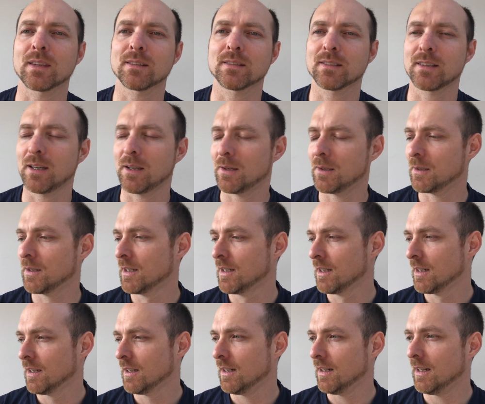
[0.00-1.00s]
so
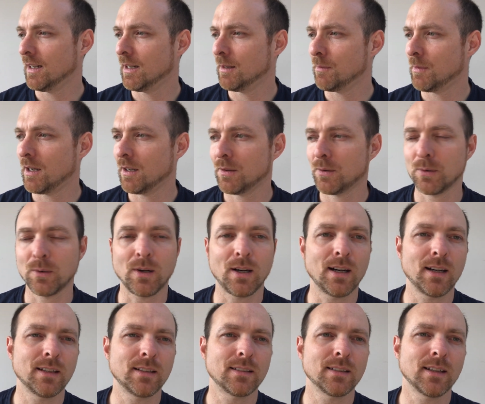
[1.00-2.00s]
I thought
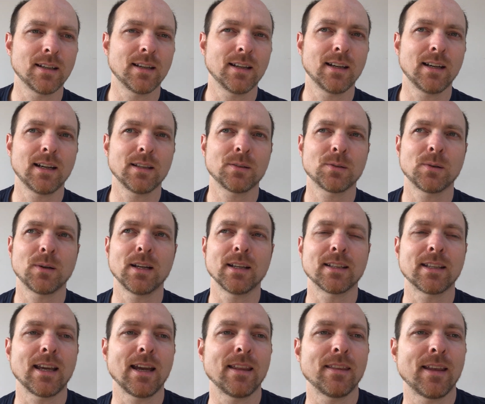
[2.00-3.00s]

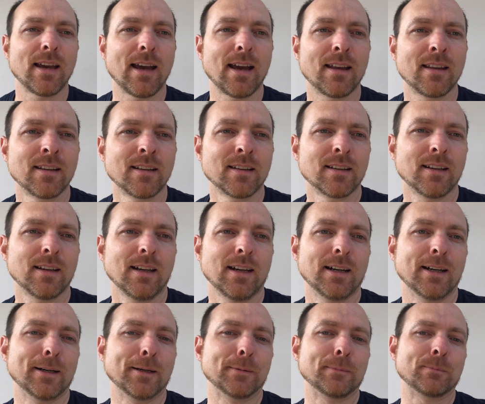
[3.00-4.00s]
I'd get that
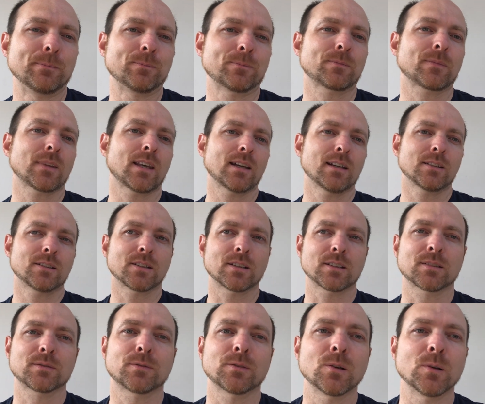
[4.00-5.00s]

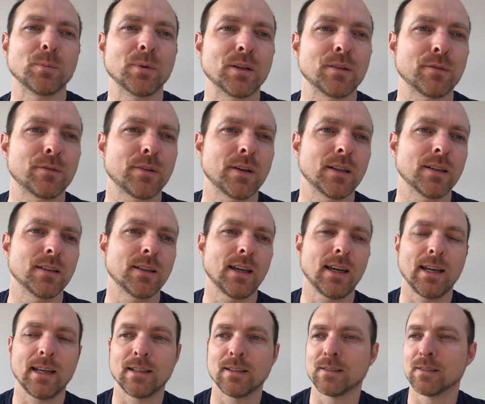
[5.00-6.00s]
just for a bit of fun
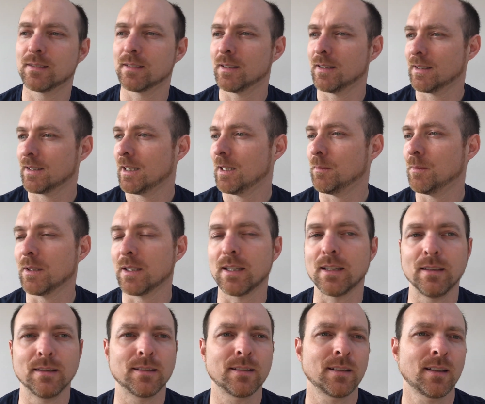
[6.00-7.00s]
and keep the
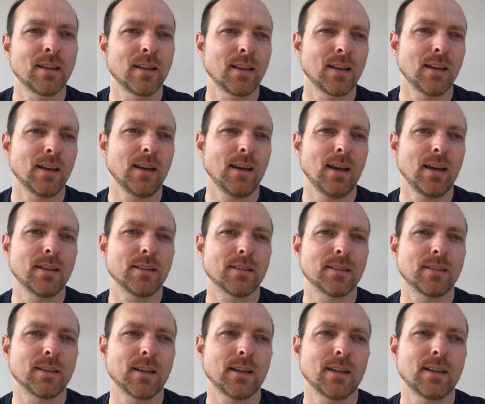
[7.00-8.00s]
kids
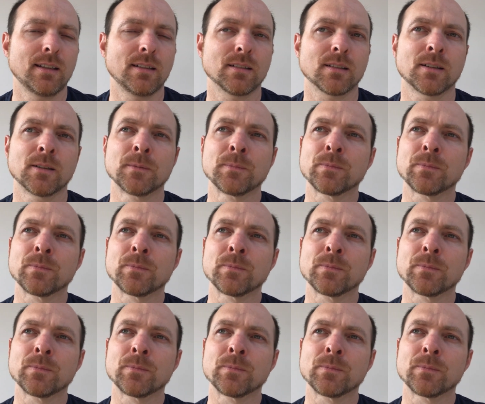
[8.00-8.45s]
entertained.